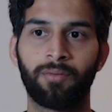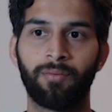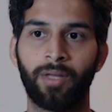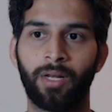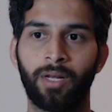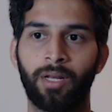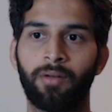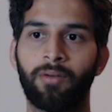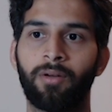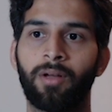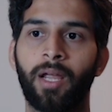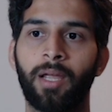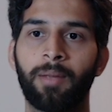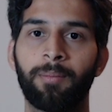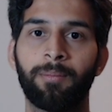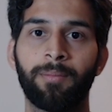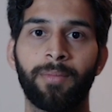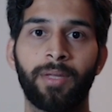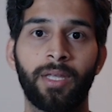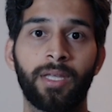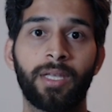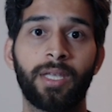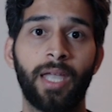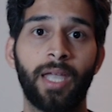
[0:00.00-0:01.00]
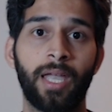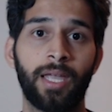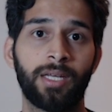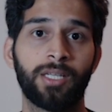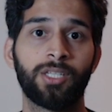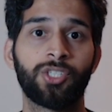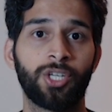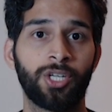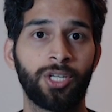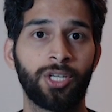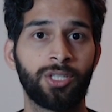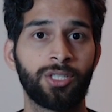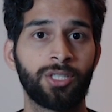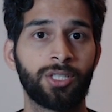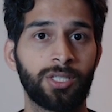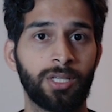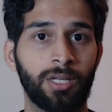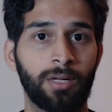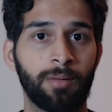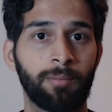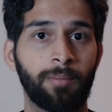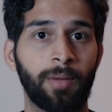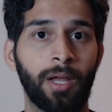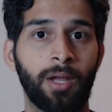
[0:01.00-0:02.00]
whenever I make any changes
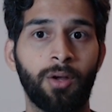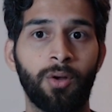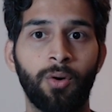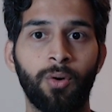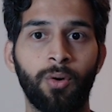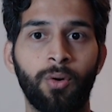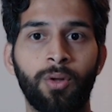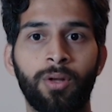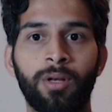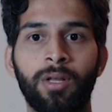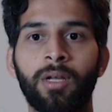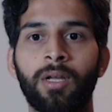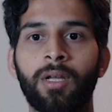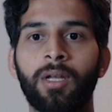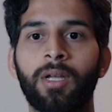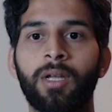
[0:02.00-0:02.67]
in my code,